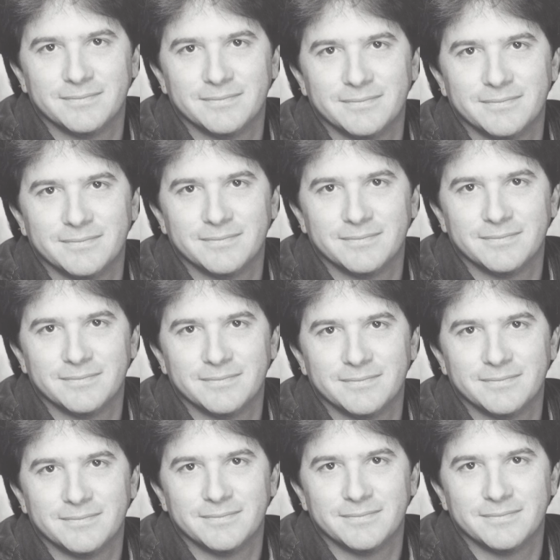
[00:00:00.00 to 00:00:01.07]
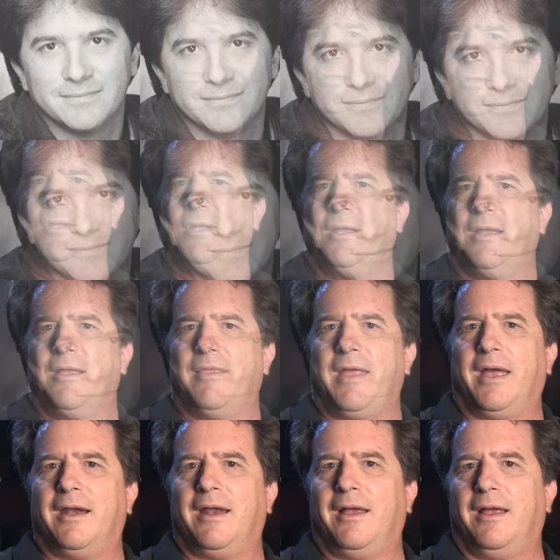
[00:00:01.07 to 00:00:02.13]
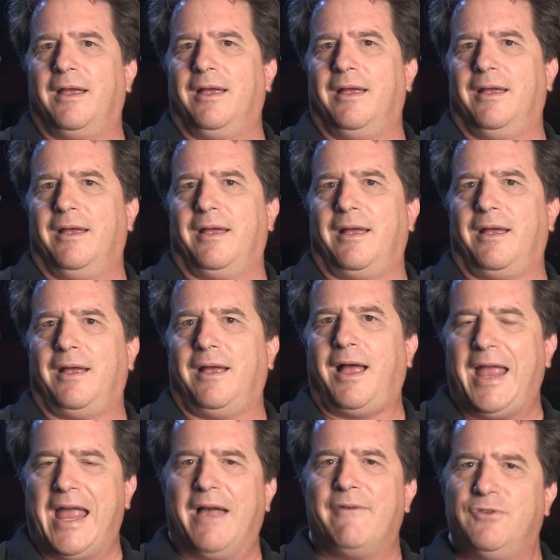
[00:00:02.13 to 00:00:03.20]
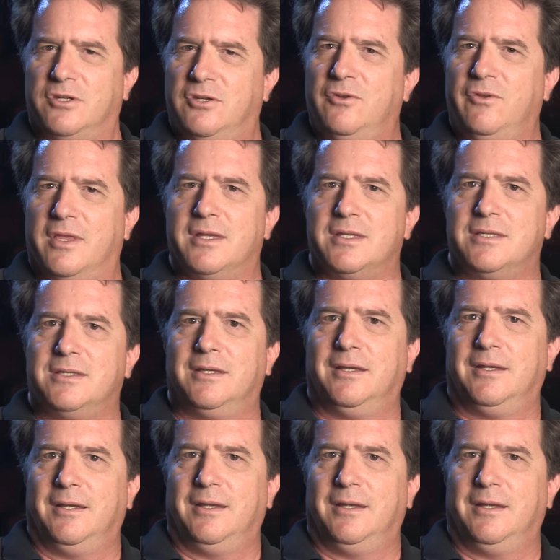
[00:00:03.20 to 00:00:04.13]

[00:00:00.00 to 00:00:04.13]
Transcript: that what we do matters, that I have to do this.